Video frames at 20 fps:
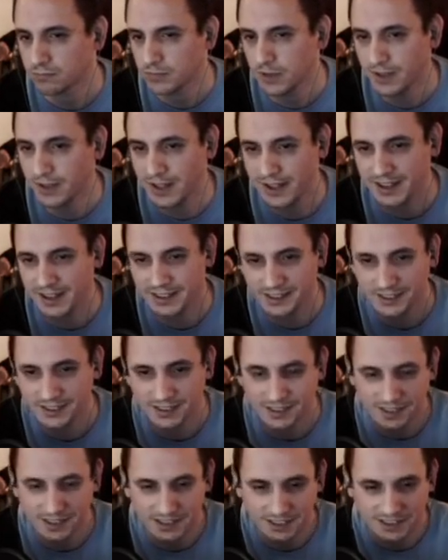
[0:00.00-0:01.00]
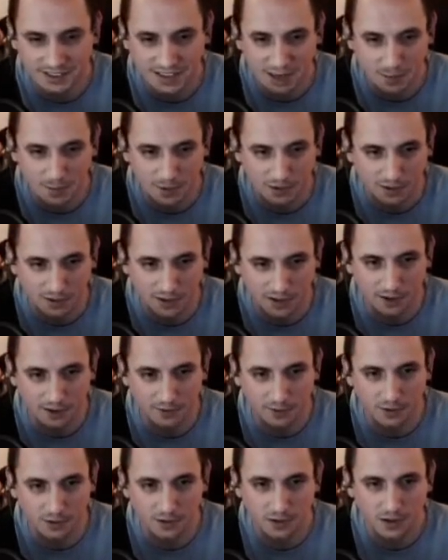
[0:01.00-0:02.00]
Ugh! Alright, just gotta be a little
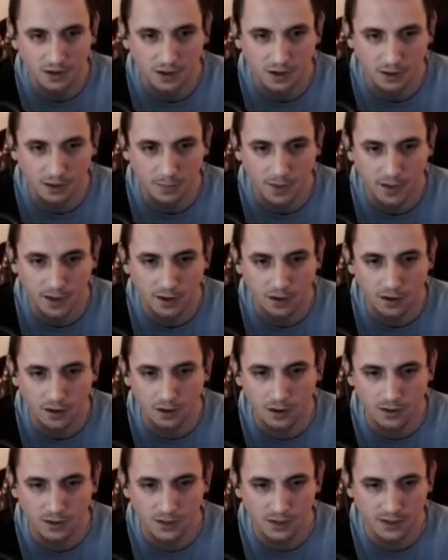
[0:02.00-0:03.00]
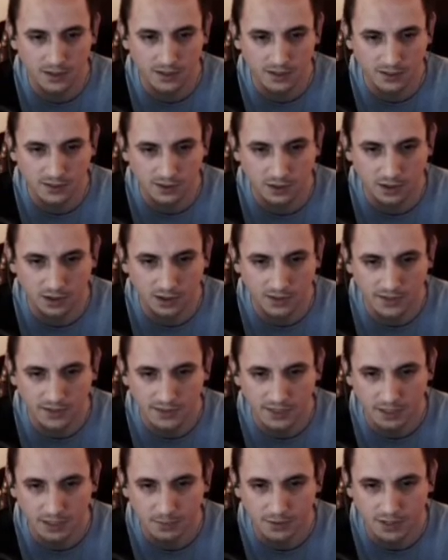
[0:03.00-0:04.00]
careful. They all start on the
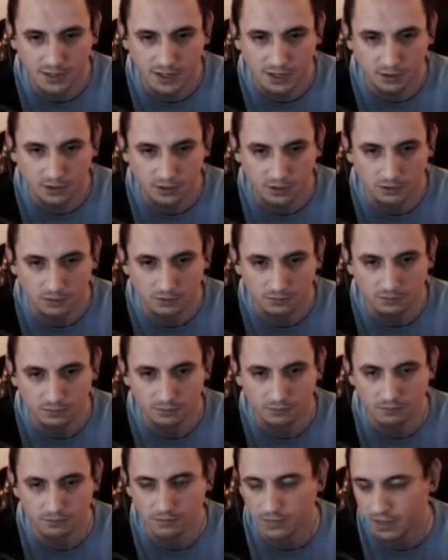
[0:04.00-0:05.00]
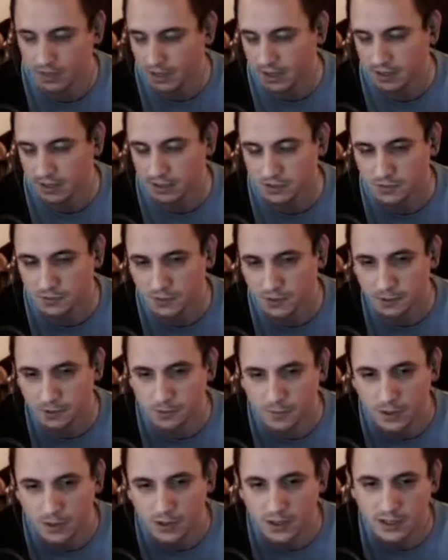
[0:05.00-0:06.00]
same cycle. That's fine.
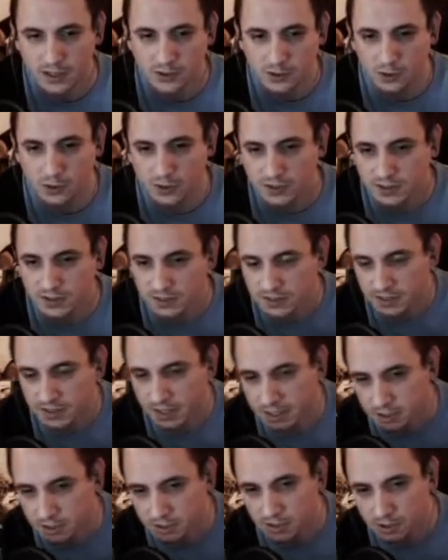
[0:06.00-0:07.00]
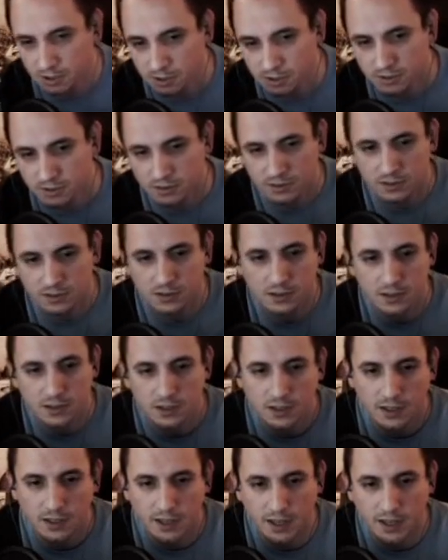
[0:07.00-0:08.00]
As soon as the stage starts.
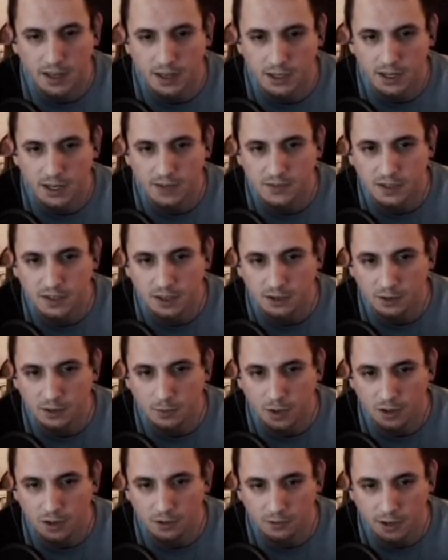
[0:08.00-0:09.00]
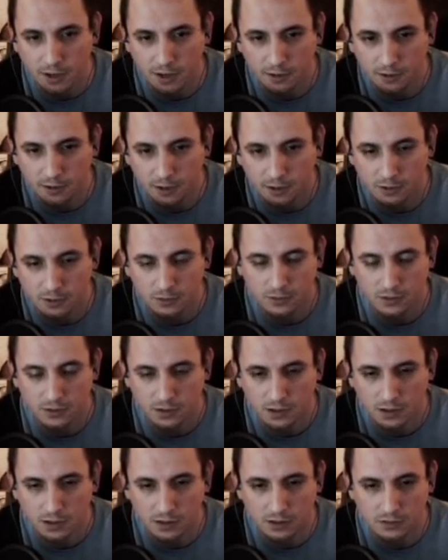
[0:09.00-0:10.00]
And you have to get them all right in a row.
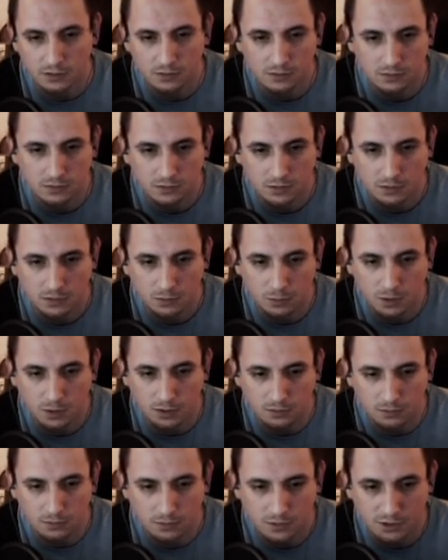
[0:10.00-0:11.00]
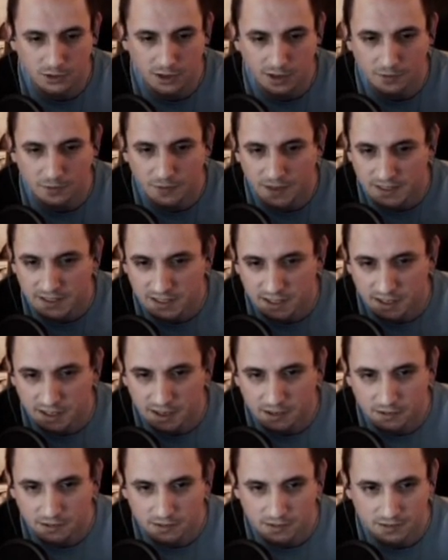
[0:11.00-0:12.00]
We'll try and fix it
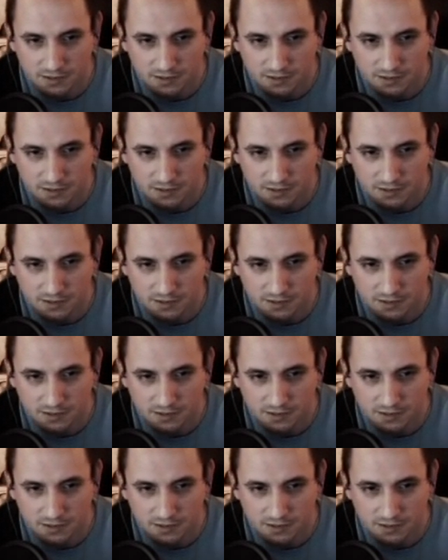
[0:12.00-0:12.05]
here.